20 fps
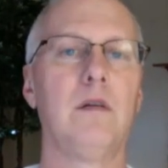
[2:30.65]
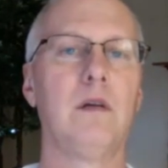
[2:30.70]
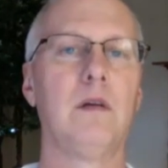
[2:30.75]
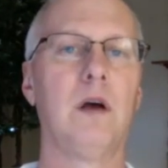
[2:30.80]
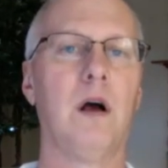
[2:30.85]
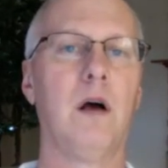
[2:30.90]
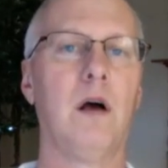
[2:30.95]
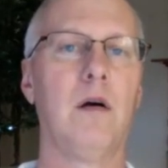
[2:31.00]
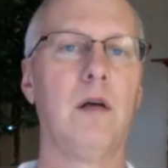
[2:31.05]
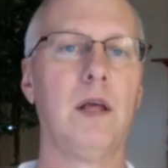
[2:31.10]

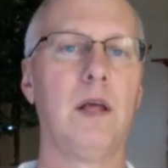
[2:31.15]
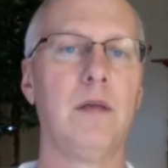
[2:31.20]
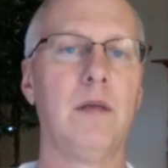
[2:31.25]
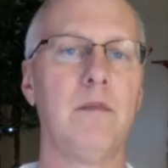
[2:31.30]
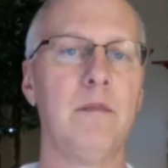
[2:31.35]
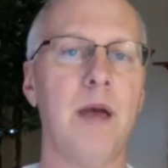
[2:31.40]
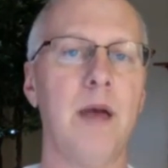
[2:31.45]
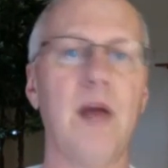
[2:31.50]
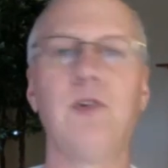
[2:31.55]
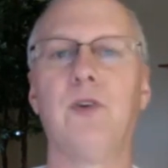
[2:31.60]
uh, it
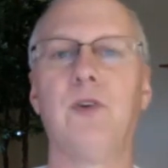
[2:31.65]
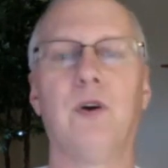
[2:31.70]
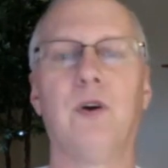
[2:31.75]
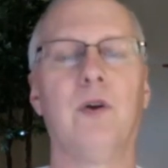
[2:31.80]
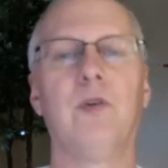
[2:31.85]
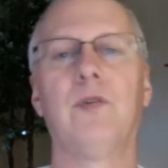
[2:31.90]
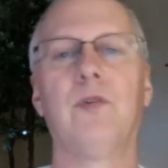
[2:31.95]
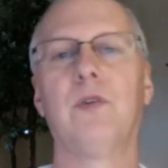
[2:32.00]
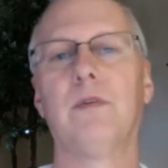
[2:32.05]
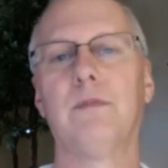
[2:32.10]

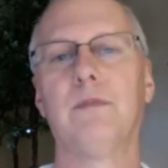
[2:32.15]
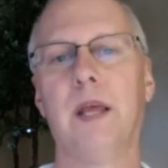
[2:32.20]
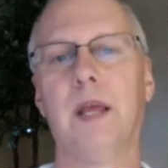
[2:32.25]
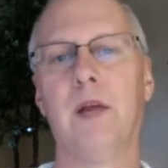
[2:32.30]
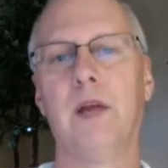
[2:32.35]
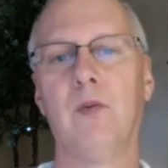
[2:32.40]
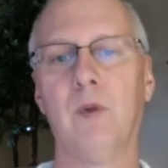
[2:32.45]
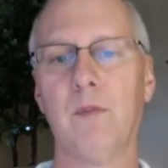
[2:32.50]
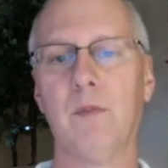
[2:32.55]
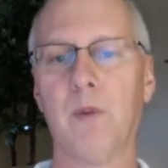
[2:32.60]
measures,
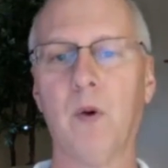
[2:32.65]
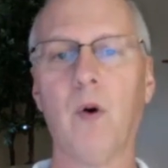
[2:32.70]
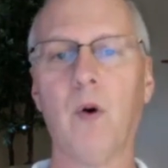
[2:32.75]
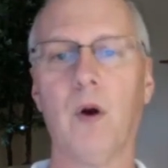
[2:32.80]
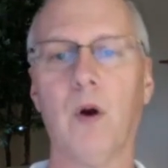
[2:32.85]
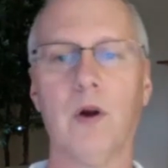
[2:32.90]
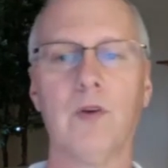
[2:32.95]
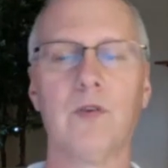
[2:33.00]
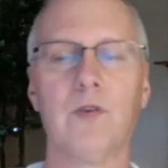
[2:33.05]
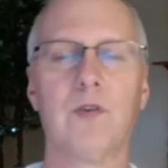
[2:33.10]
it
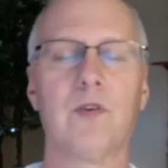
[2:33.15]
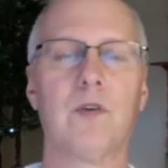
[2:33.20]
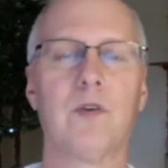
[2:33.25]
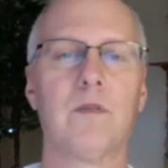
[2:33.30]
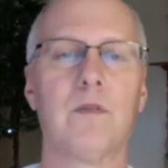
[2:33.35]
reports